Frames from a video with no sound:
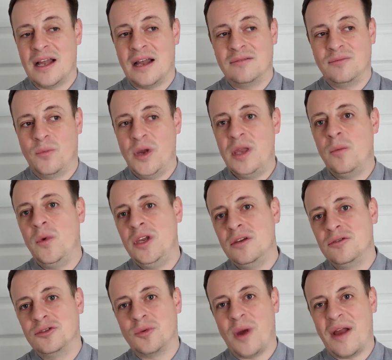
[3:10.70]
we
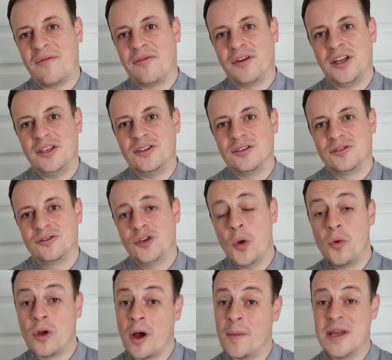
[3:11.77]
used to average 2
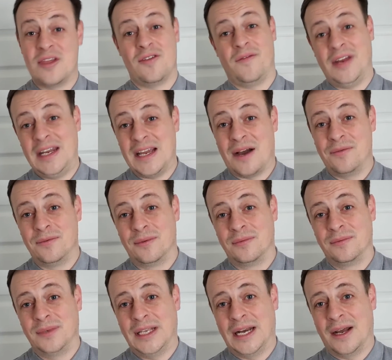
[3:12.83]
comments a video,
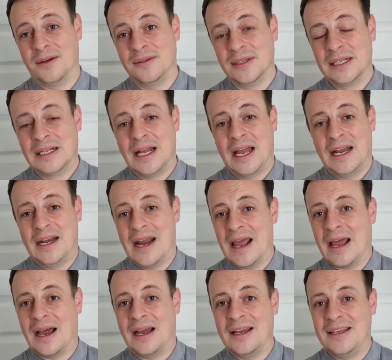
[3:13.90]
you know, and
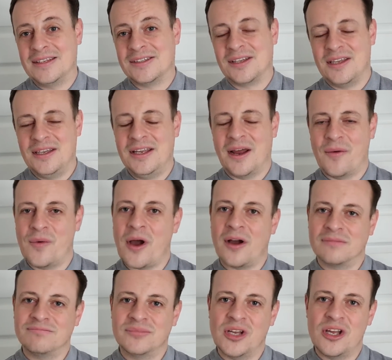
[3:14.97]
now it's, you
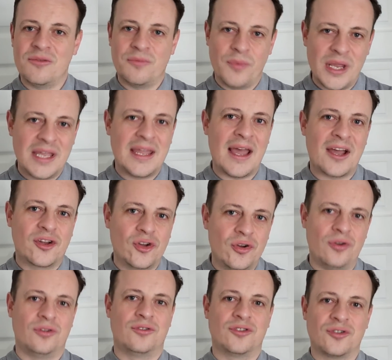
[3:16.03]
know, we get a
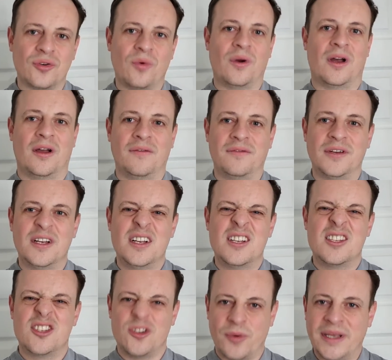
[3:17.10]
good sort of
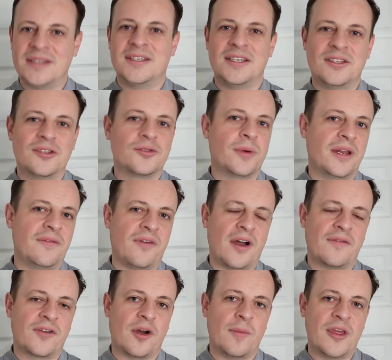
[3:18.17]
20 to
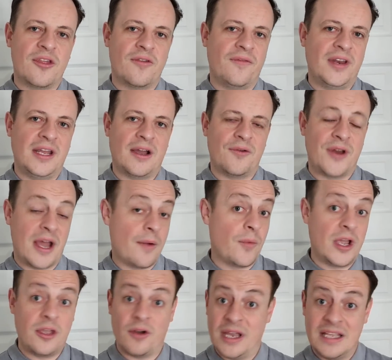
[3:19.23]
25 comments a video now where
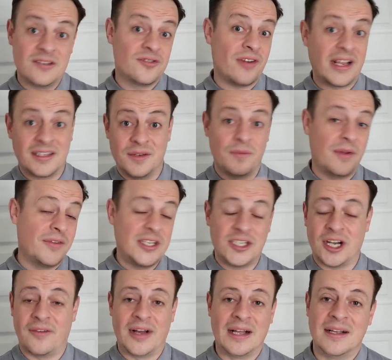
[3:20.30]
you're interacting with each
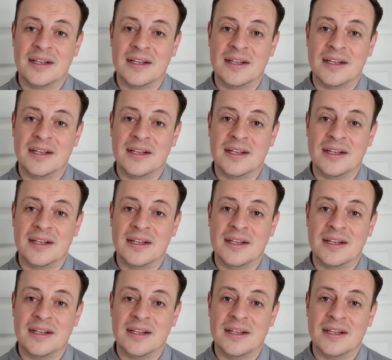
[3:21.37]
other.